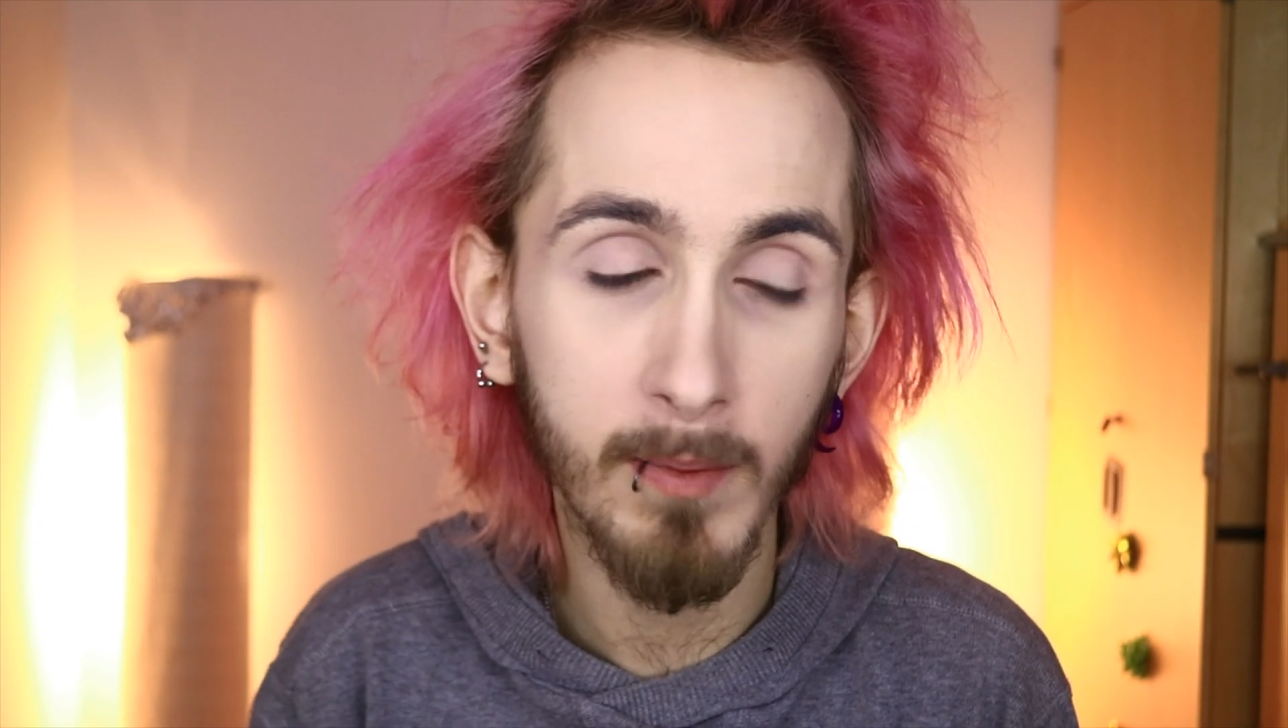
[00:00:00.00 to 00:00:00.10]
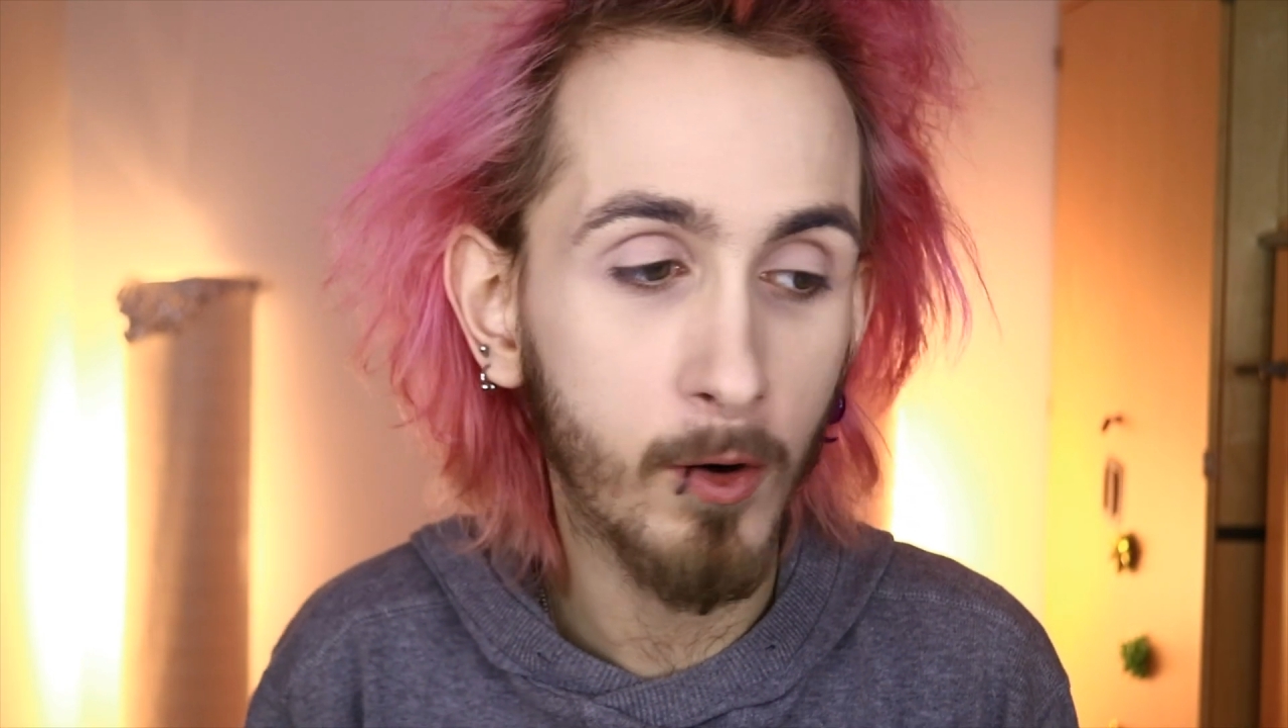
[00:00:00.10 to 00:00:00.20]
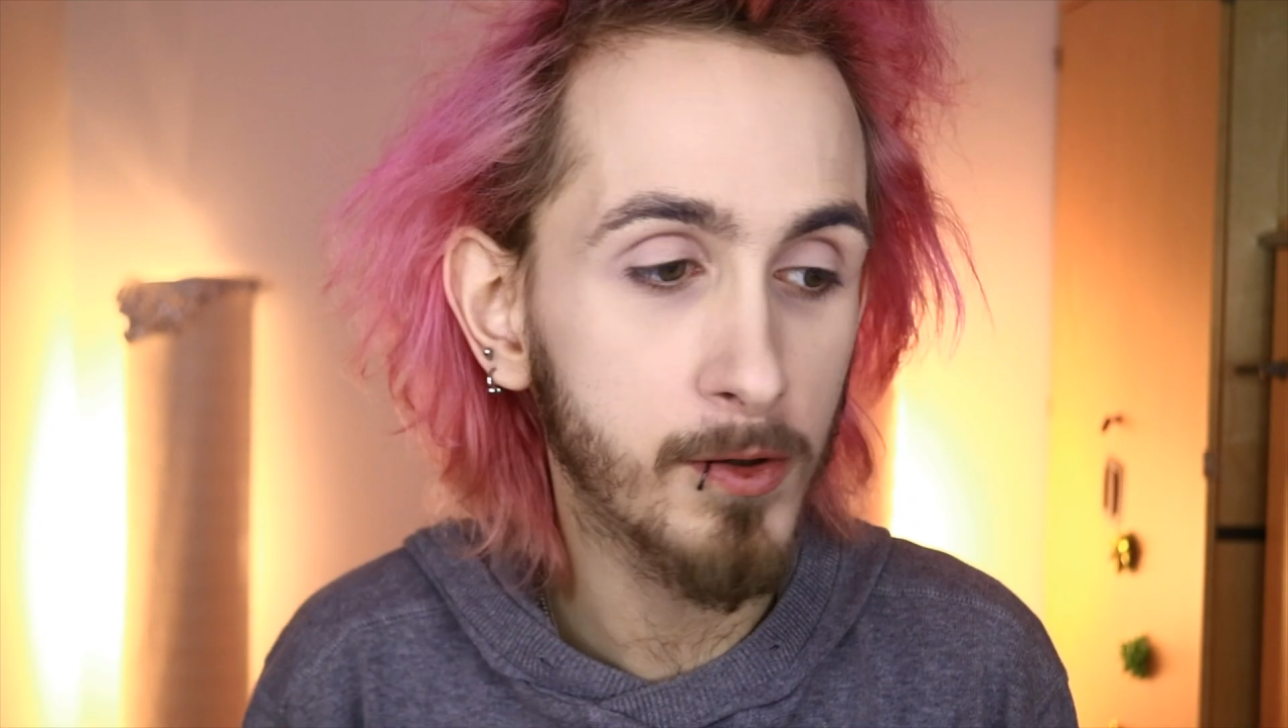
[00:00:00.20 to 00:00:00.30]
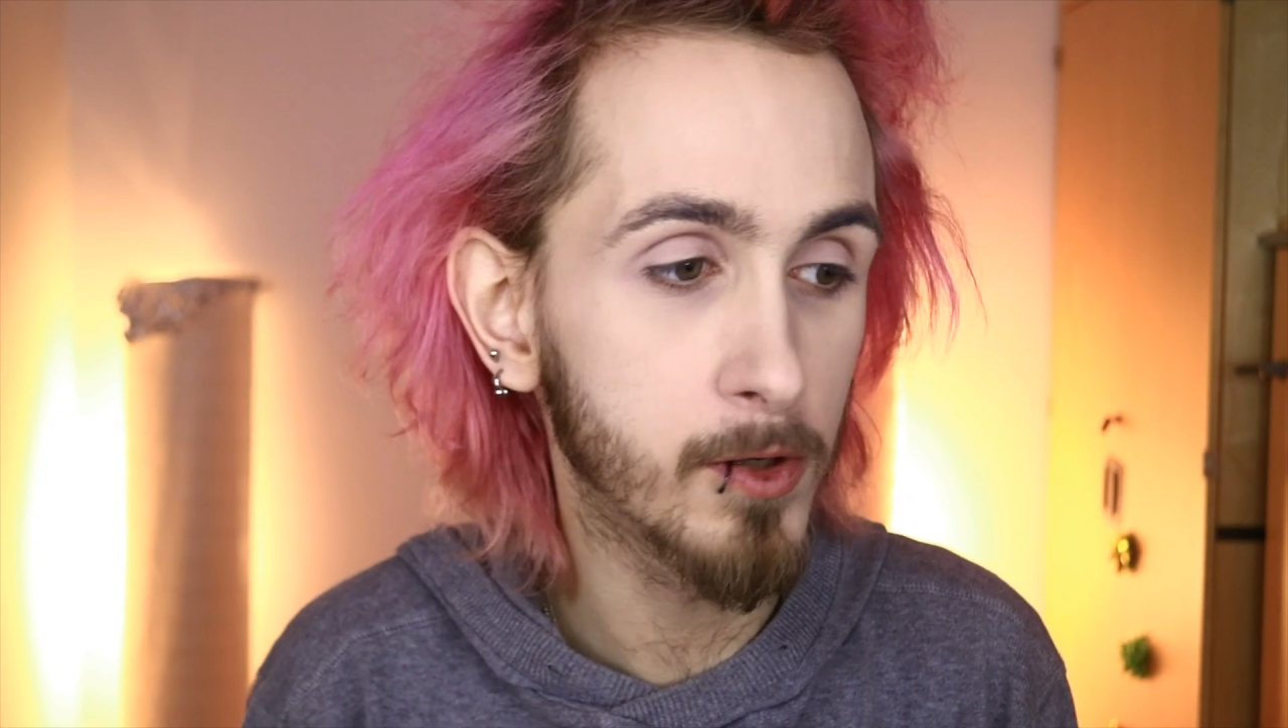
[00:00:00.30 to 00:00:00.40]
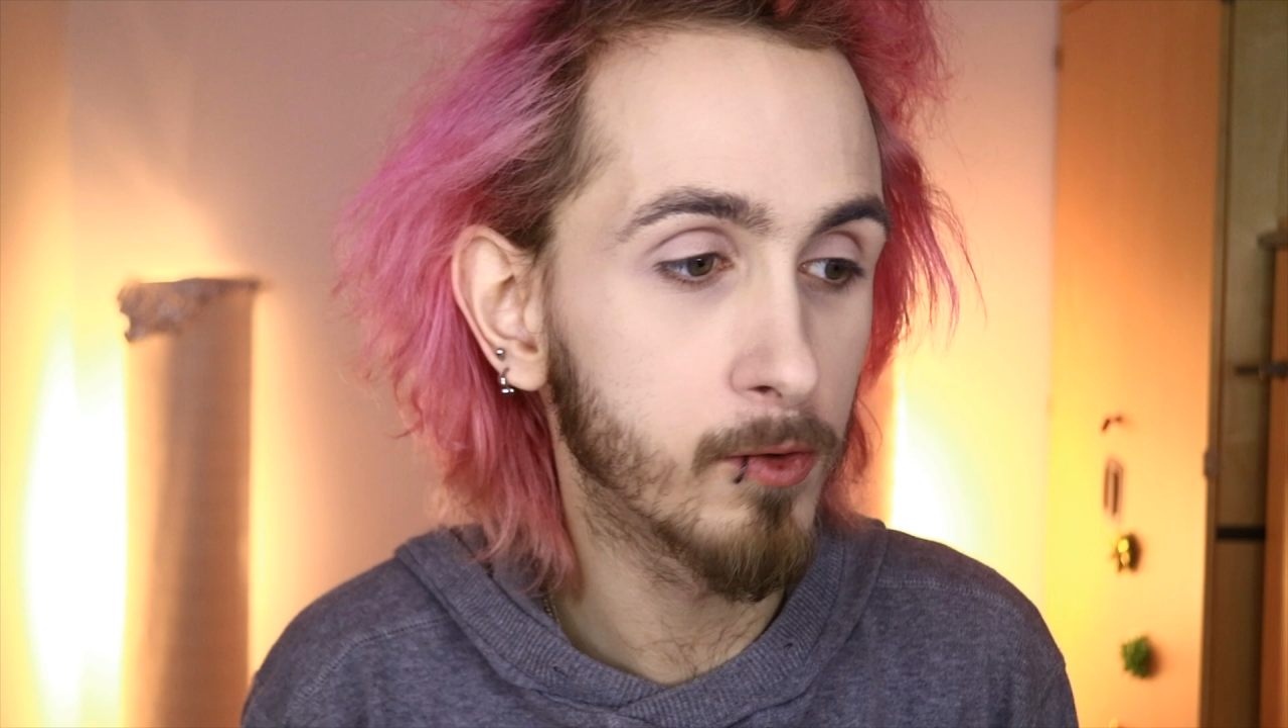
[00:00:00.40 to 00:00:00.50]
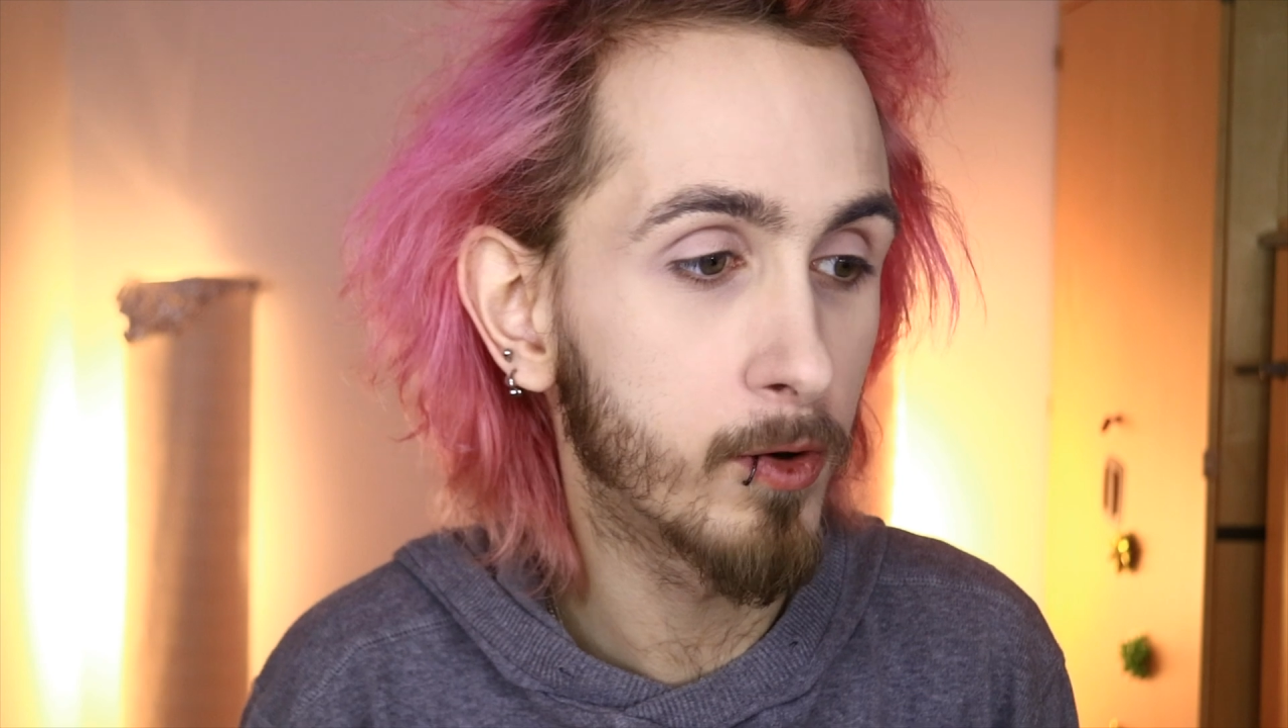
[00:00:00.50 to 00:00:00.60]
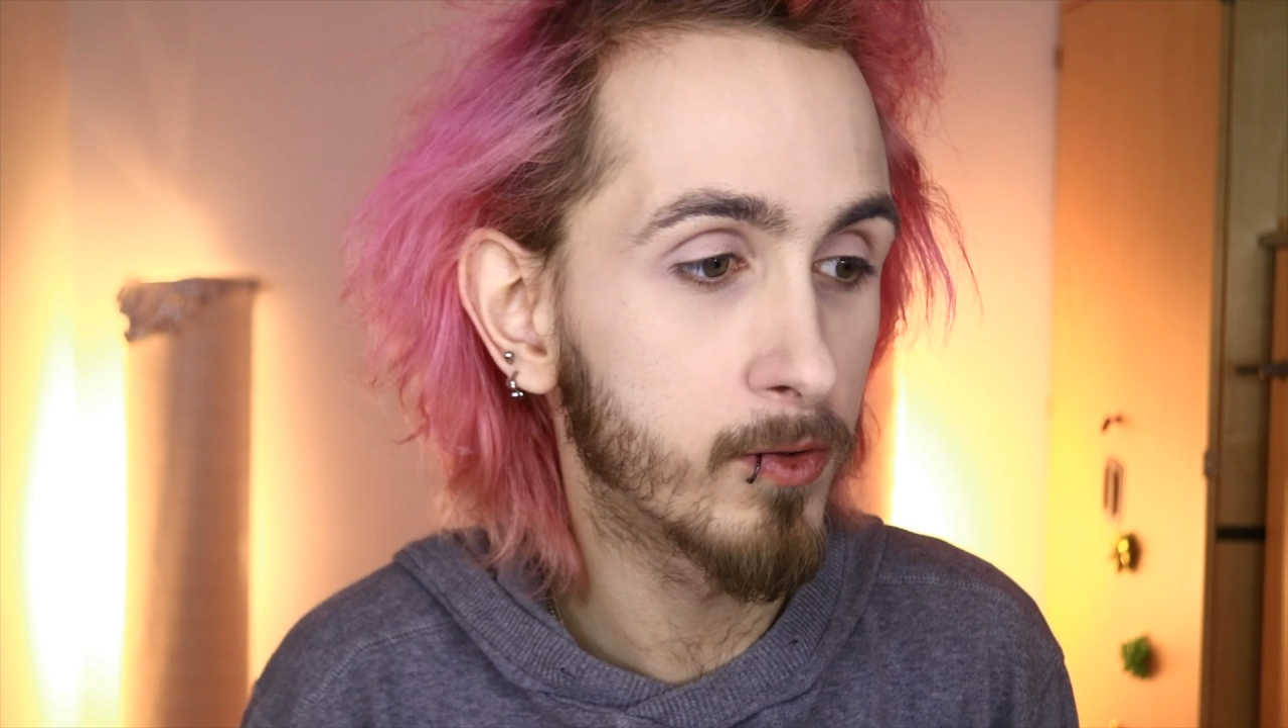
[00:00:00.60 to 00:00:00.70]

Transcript: because I don't